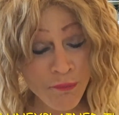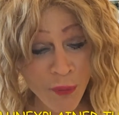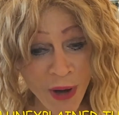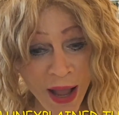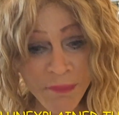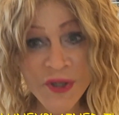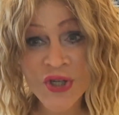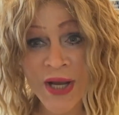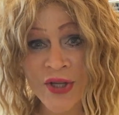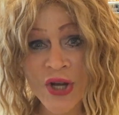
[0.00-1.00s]
perhaps
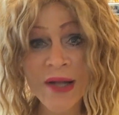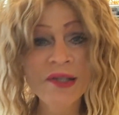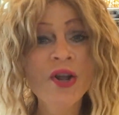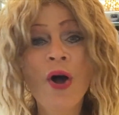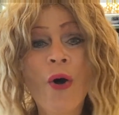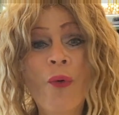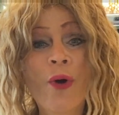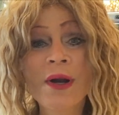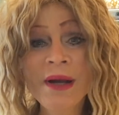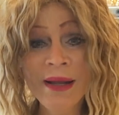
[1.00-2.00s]
change us
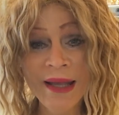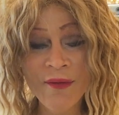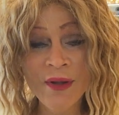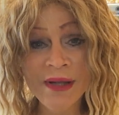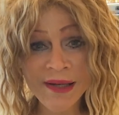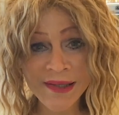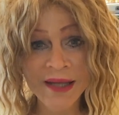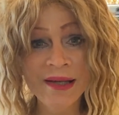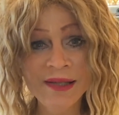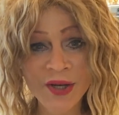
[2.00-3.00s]
or even
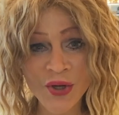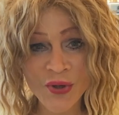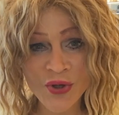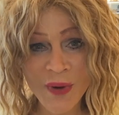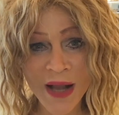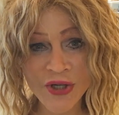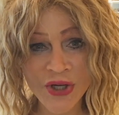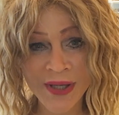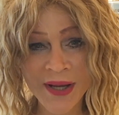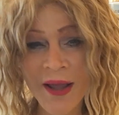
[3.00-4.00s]
send us in a new
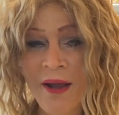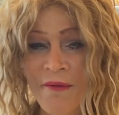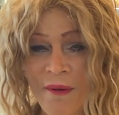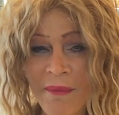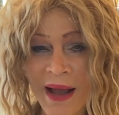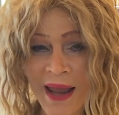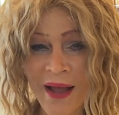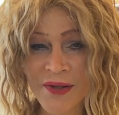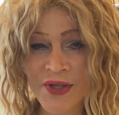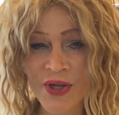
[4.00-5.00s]
direction. From my
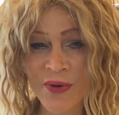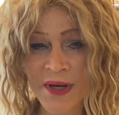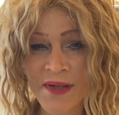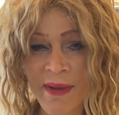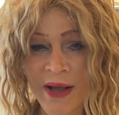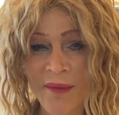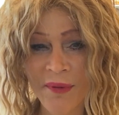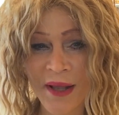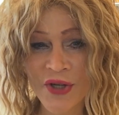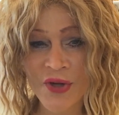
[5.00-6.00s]
house to yours, may God
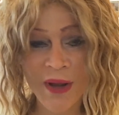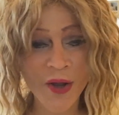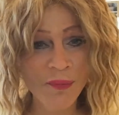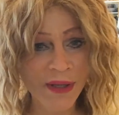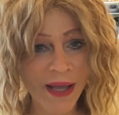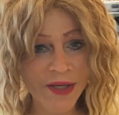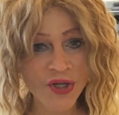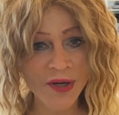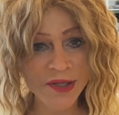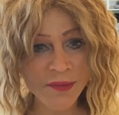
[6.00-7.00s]
bless you. I hope you like,
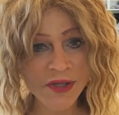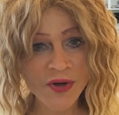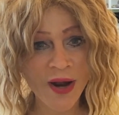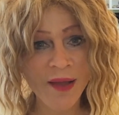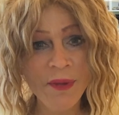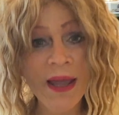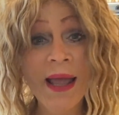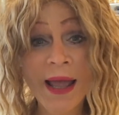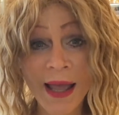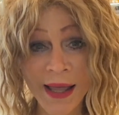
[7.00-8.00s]
share, subscribe
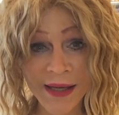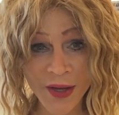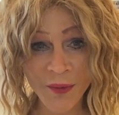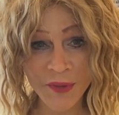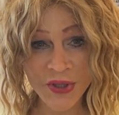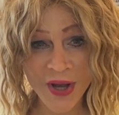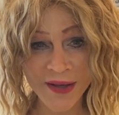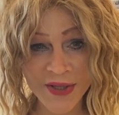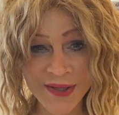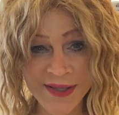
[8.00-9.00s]
and I hope to
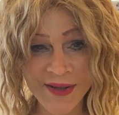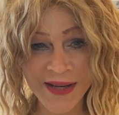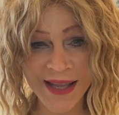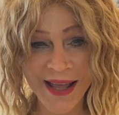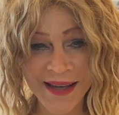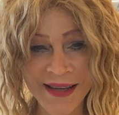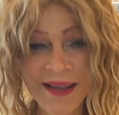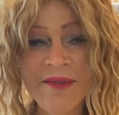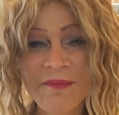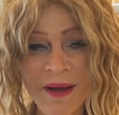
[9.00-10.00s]
talk to you soon again.
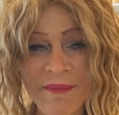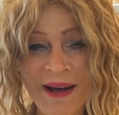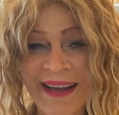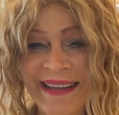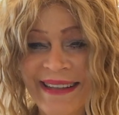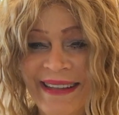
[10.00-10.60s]
Bye-bye.